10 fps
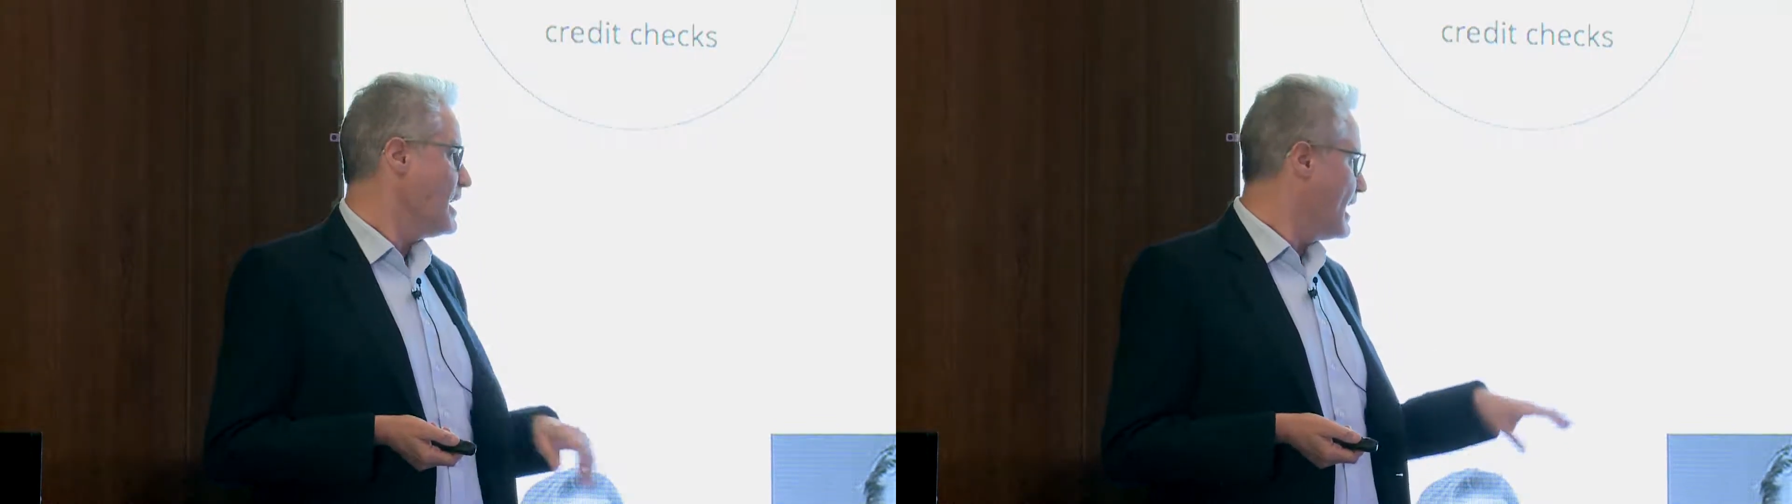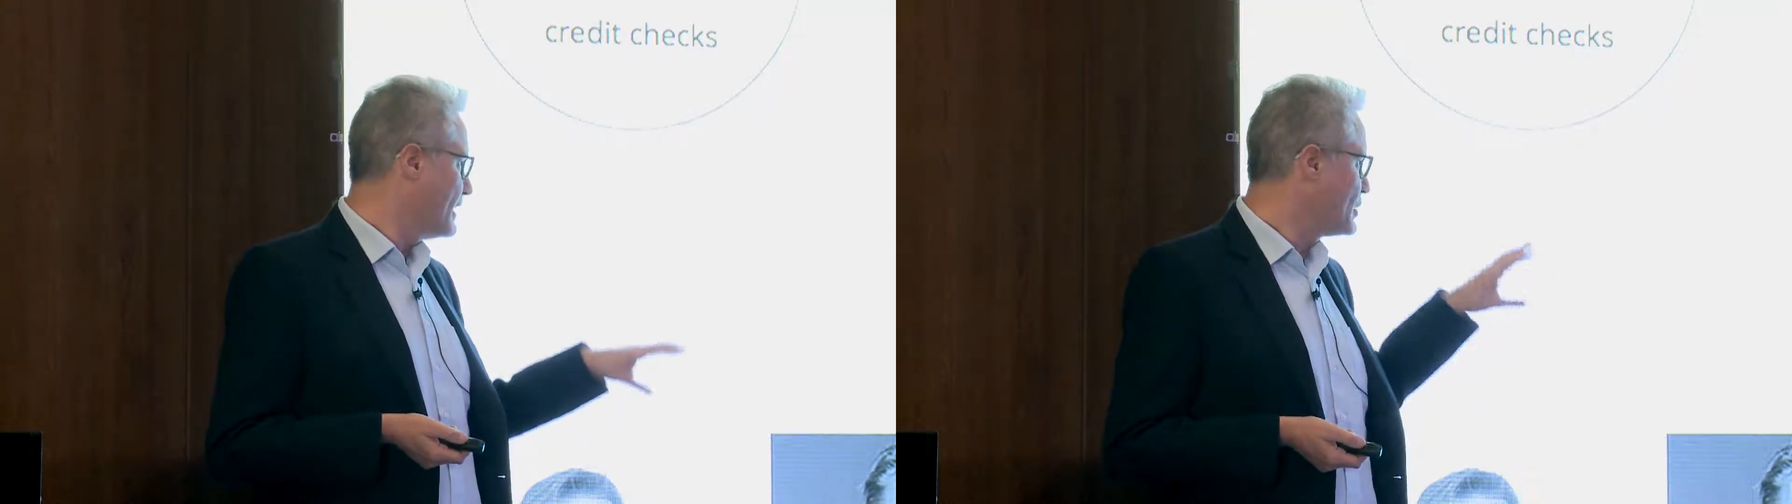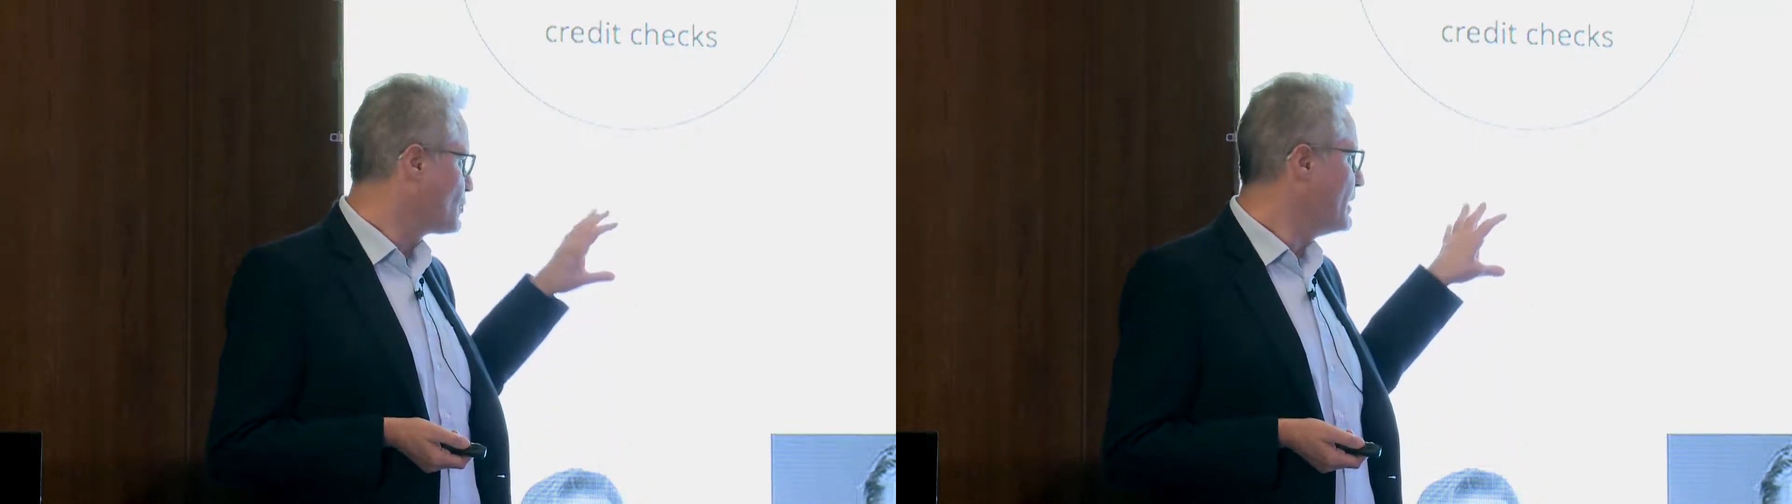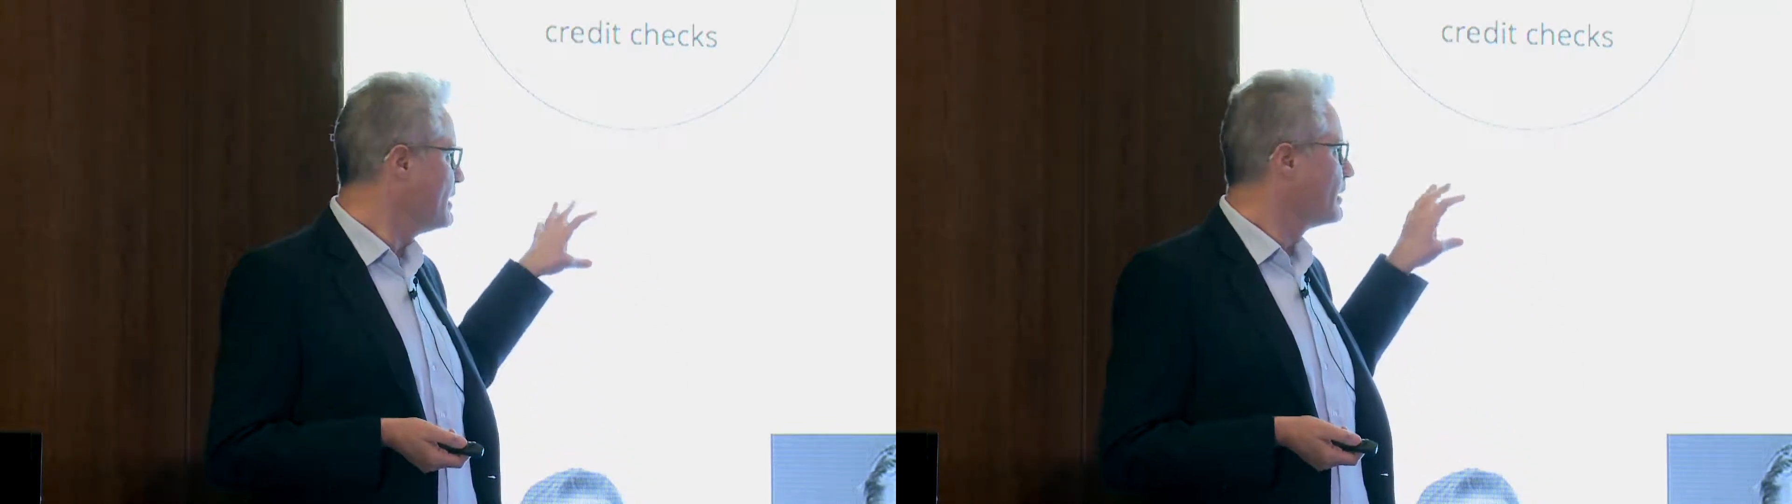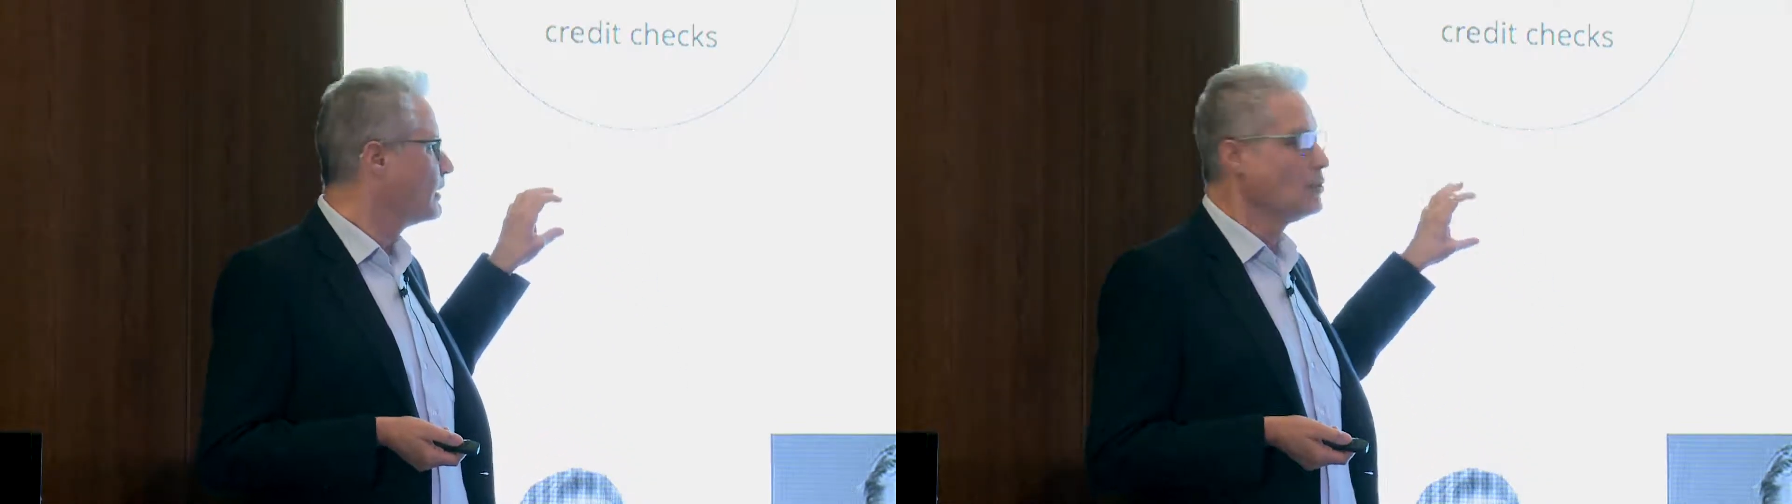And it's
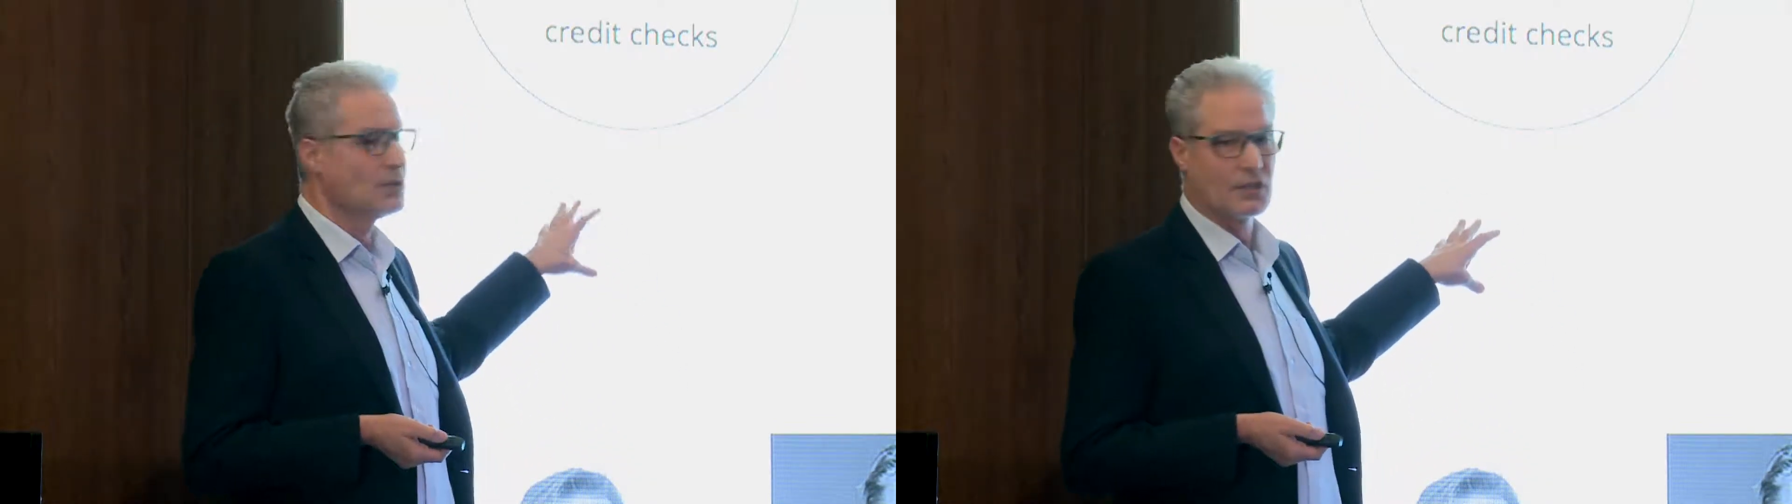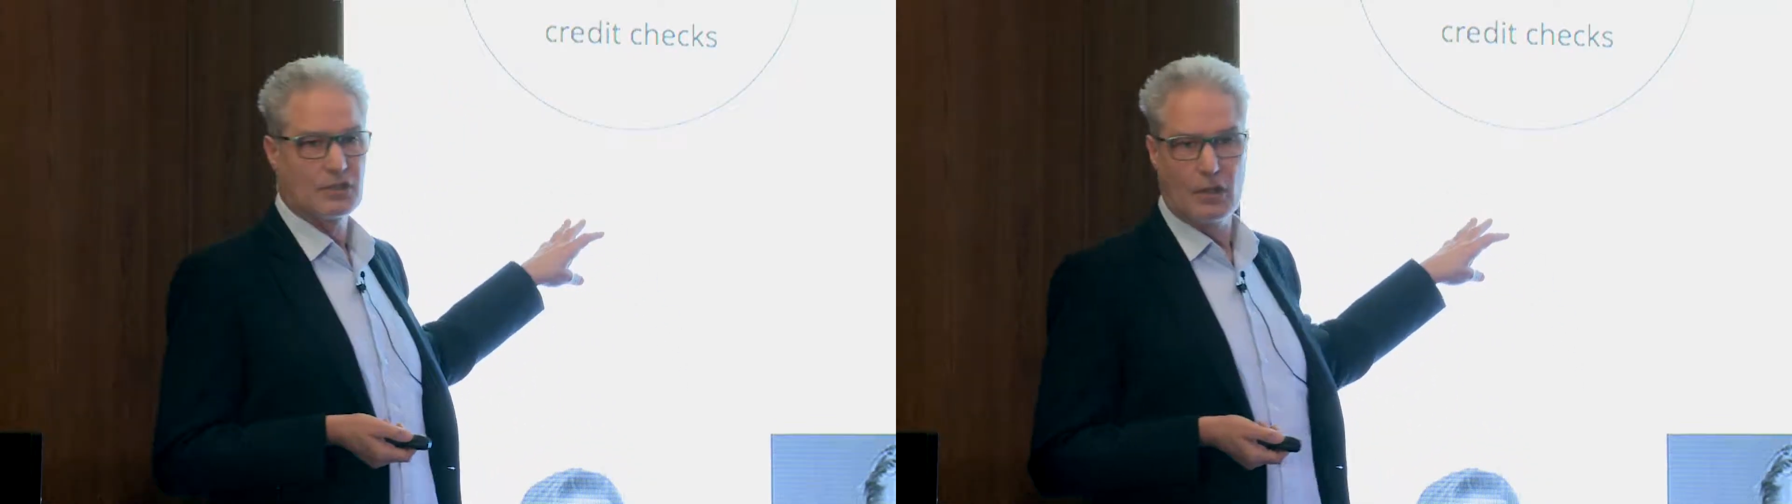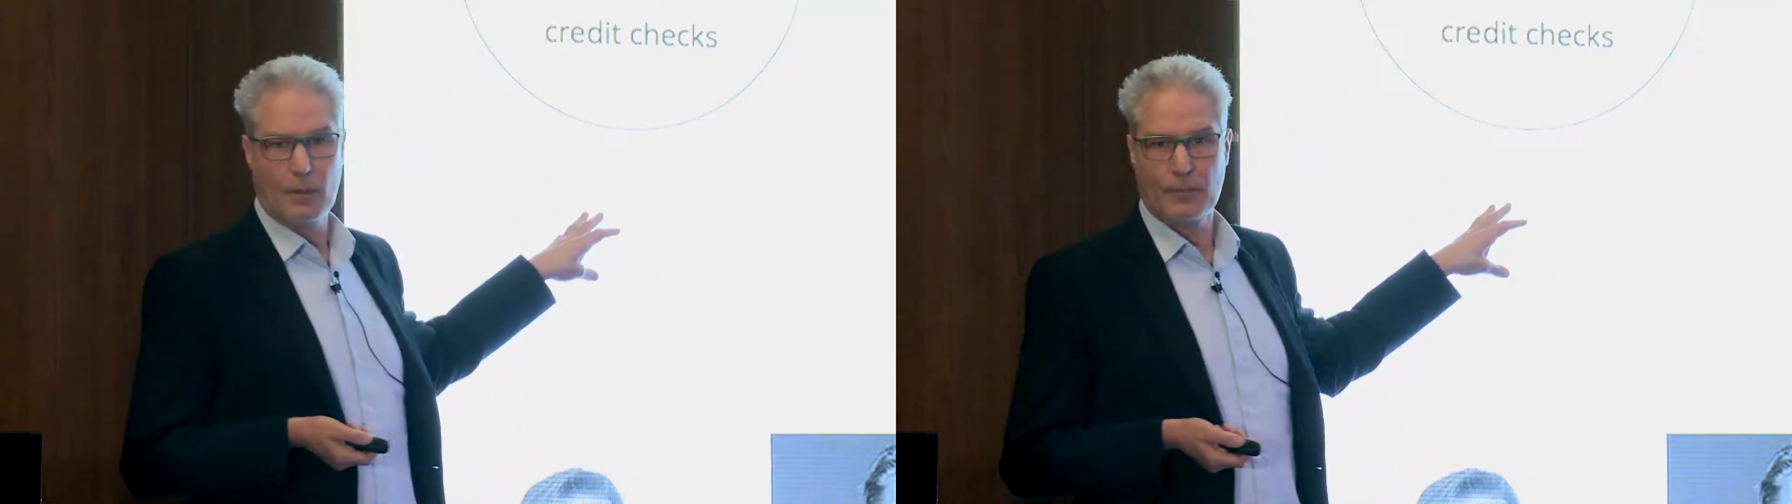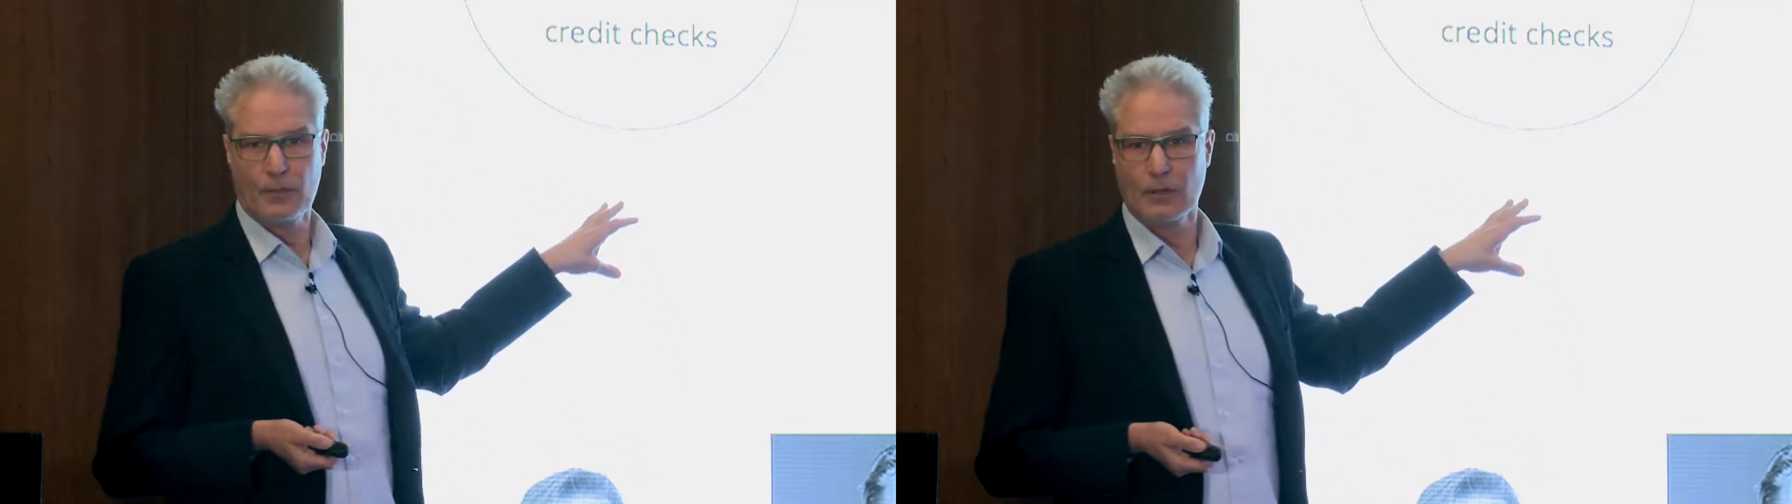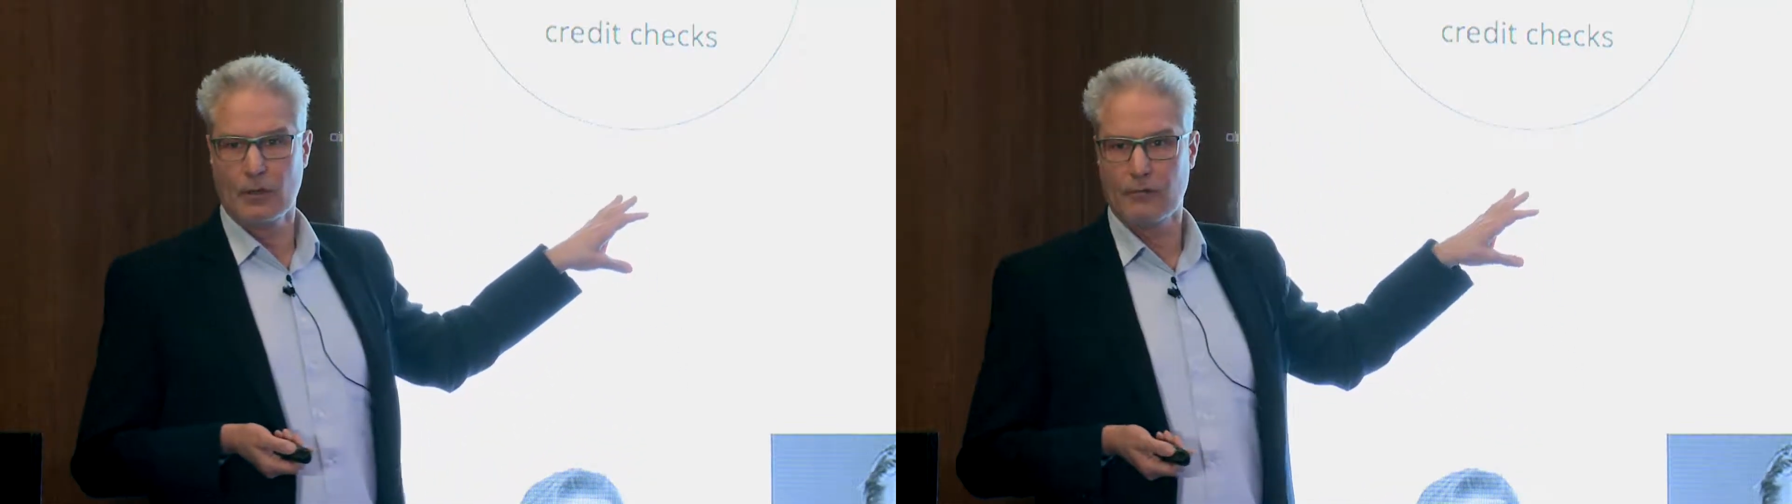really a good example